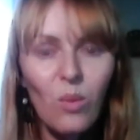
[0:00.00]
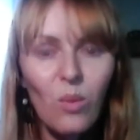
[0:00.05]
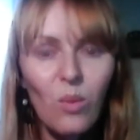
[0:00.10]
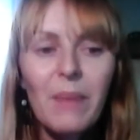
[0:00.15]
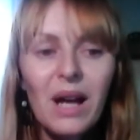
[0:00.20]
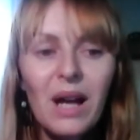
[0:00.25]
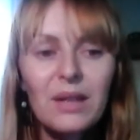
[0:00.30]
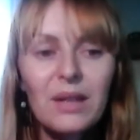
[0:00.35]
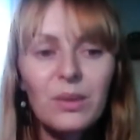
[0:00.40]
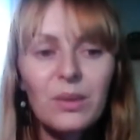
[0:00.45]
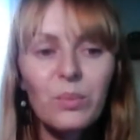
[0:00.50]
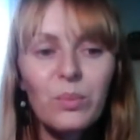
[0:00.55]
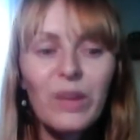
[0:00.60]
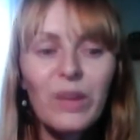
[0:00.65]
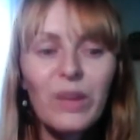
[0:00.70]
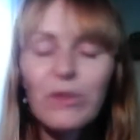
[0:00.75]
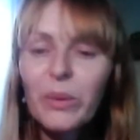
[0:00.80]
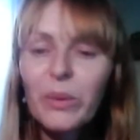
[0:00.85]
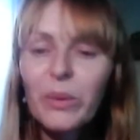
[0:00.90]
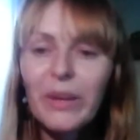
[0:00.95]
But
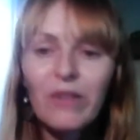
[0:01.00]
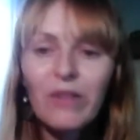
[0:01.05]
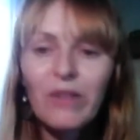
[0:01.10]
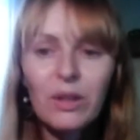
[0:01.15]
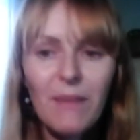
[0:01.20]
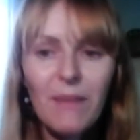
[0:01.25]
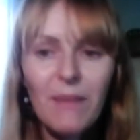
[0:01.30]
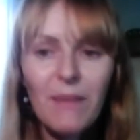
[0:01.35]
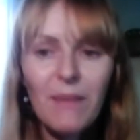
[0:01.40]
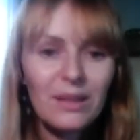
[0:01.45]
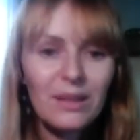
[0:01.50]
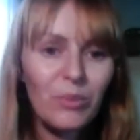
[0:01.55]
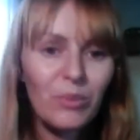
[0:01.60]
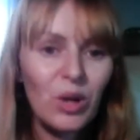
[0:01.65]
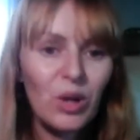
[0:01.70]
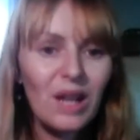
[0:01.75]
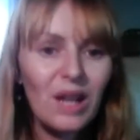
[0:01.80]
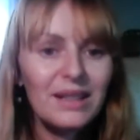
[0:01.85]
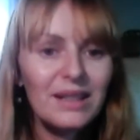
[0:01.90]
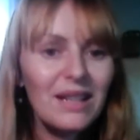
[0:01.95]
we've got amazing
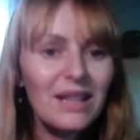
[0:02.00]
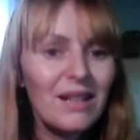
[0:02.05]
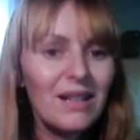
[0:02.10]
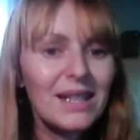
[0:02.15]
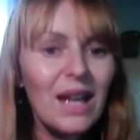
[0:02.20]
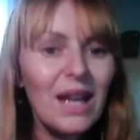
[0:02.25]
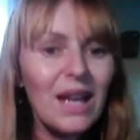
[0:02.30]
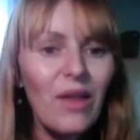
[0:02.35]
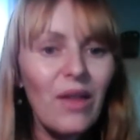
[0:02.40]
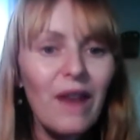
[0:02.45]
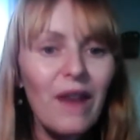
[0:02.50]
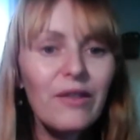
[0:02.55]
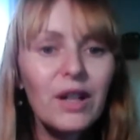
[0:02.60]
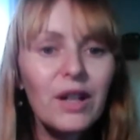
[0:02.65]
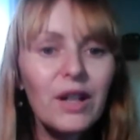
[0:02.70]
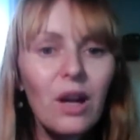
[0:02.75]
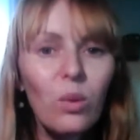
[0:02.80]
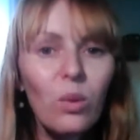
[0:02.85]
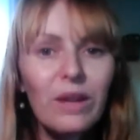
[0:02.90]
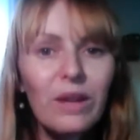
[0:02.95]
products here in South
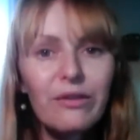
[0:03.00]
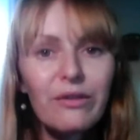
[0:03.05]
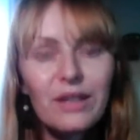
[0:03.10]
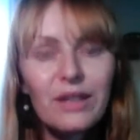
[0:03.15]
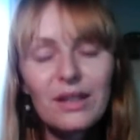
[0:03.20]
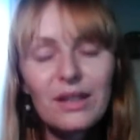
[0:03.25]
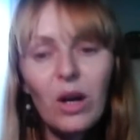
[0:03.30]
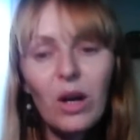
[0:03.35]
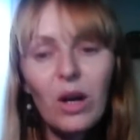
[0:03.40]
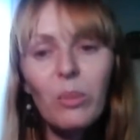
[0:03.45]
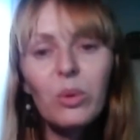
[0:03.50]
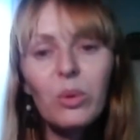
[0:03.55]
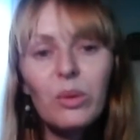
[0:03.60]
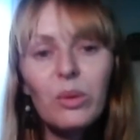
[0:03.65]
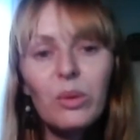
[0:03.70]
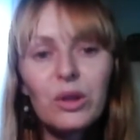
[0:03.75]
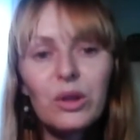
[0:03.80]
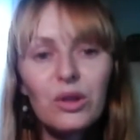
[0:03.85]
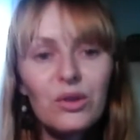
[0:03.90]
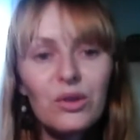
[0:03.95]
Africa. We, for example,
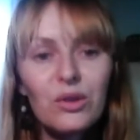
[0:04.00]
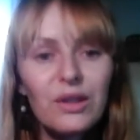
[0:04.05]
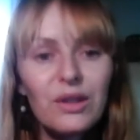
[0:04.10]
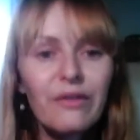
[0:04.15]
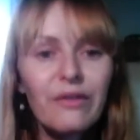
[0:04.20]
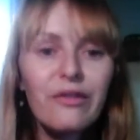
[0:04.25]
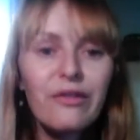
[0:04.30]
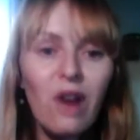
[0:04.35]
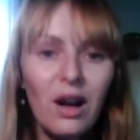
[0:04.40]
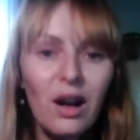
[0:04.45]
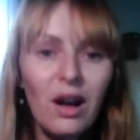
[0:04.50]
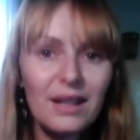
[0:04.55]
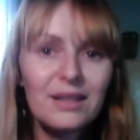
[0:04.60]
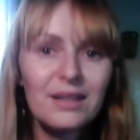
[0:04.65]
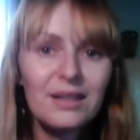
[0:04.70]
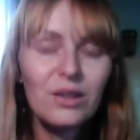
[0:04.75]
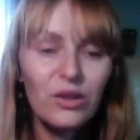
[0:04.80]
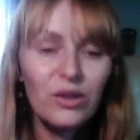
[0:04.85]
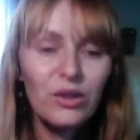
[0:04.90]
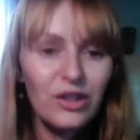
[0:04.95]
will use the
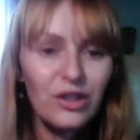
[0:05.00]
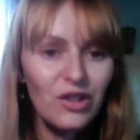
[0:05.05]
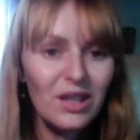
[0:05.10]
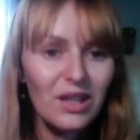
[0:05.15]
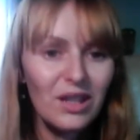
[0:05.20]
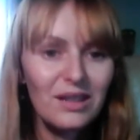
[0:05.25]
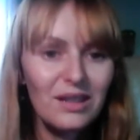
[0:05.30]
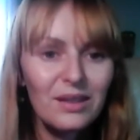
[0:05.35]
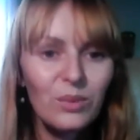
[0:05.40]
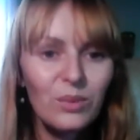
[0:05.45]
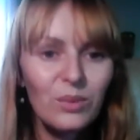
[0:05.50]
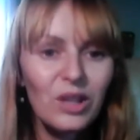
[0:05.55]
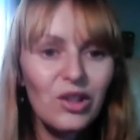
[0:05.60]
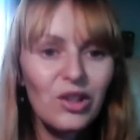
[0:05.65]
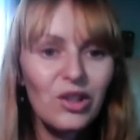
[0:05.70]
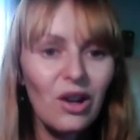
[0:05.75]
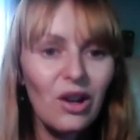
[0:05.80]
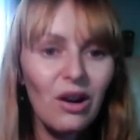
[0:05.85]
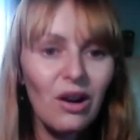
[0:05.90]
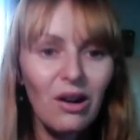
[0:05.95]
Fries sausages,
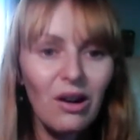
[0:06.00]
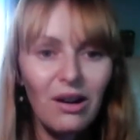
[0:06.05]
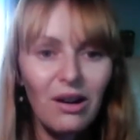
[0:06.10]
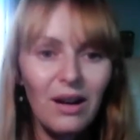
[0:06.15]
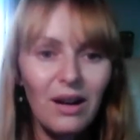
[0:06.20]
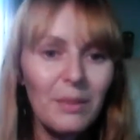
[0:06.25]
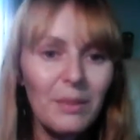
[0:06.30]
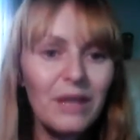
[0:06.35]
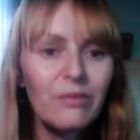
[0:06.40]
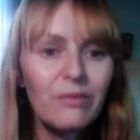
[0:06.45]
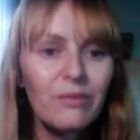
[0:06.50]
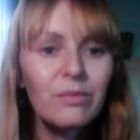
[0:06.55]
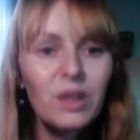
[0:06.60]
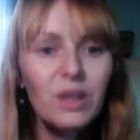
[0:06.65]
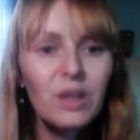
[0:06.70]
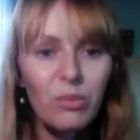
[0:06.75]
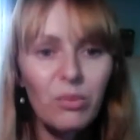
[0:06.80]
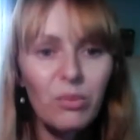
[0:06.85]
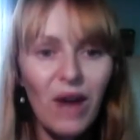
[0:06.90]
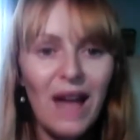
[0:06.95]
which are, I mean,
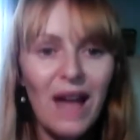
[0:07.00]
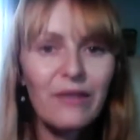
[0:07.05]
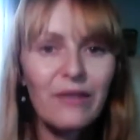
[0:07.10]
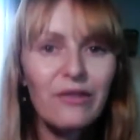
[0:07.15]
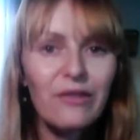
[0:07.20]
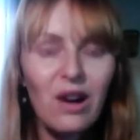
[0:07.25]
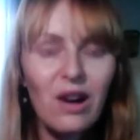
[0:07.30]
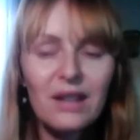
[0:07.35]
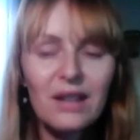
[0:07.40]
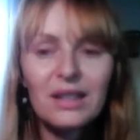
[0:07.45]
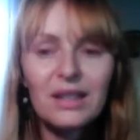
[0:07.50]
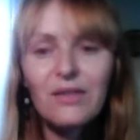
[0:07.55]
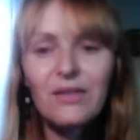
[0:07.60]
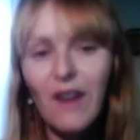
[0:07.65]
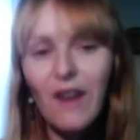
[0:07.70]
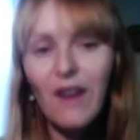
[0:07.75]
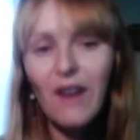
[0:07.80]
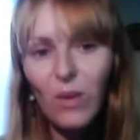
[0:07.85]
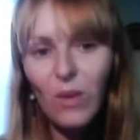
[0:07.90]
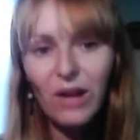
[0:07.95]
the brand Fries is
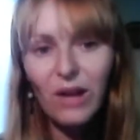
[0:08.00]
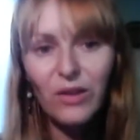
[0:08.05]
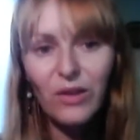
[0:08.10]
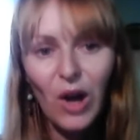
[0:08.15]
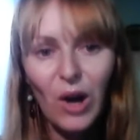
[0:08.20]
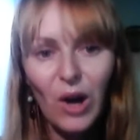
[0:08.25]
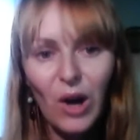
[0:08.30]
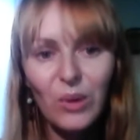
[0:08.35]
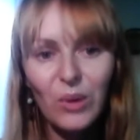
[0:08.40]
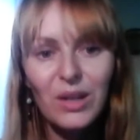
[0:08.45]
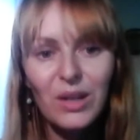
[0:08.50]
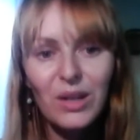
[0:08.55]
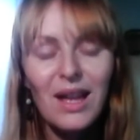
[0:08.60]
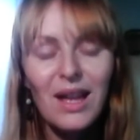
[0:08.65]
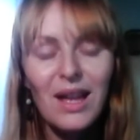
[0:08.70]
very well known.